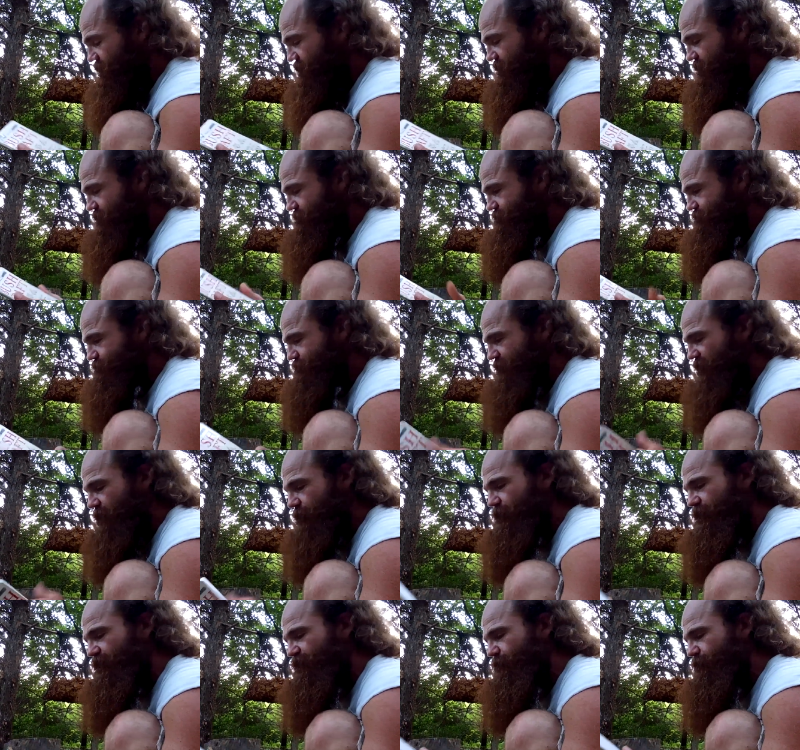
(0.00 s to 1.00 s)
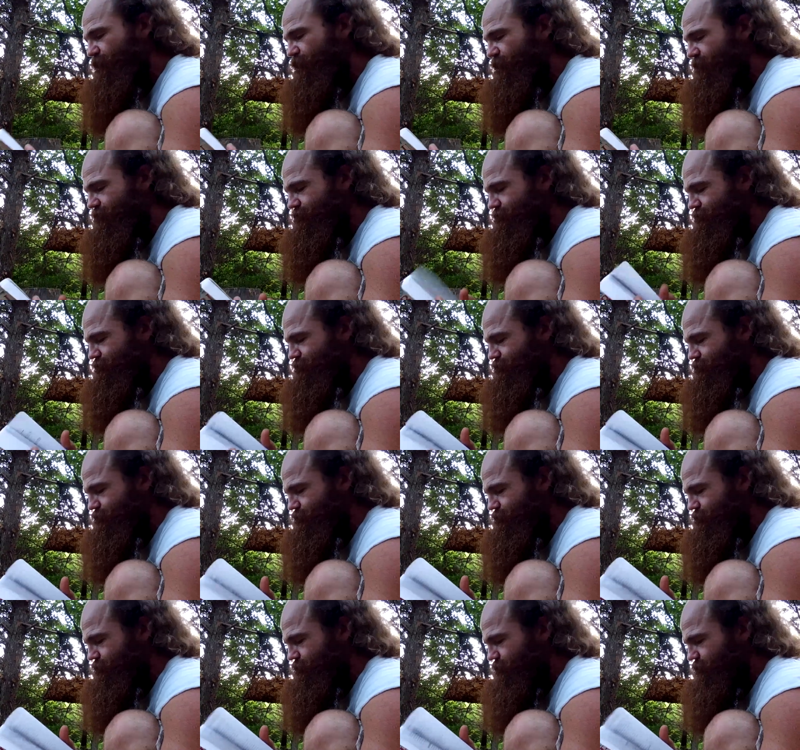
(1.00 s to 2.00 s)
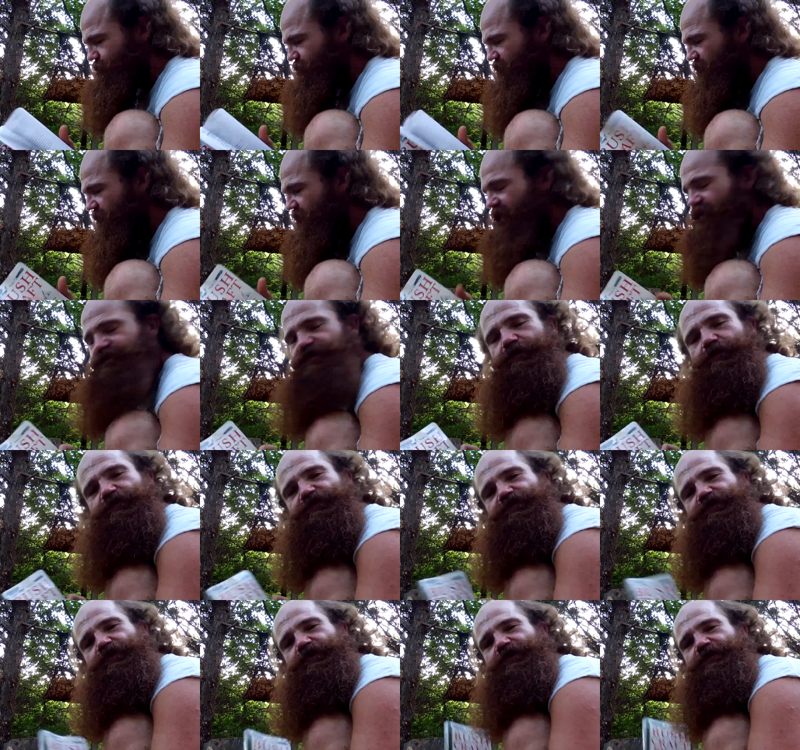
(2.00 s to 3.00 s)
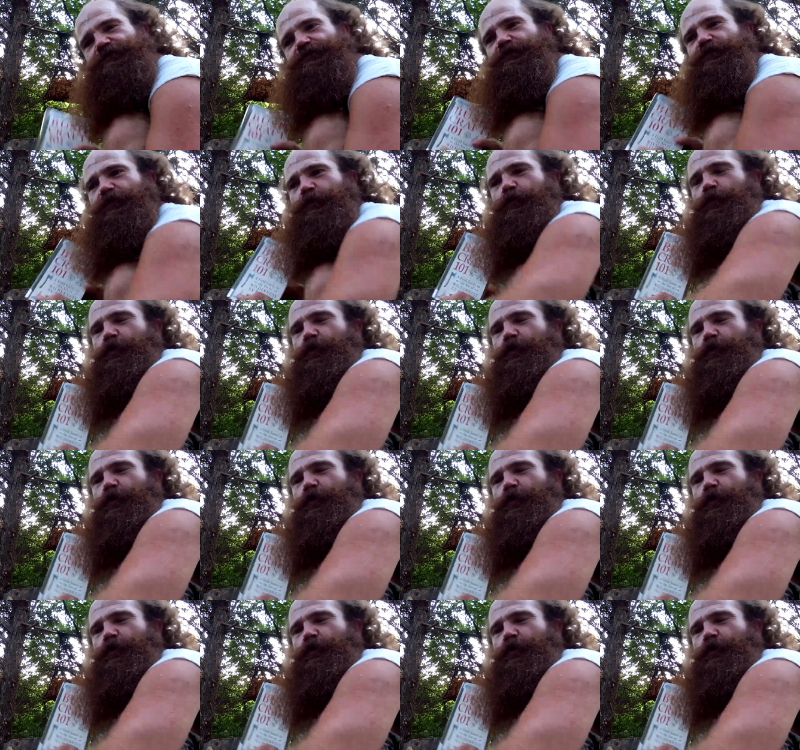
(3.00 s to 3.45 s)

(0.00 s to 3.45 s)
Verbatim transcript: But uh, I read the book. I actually was looking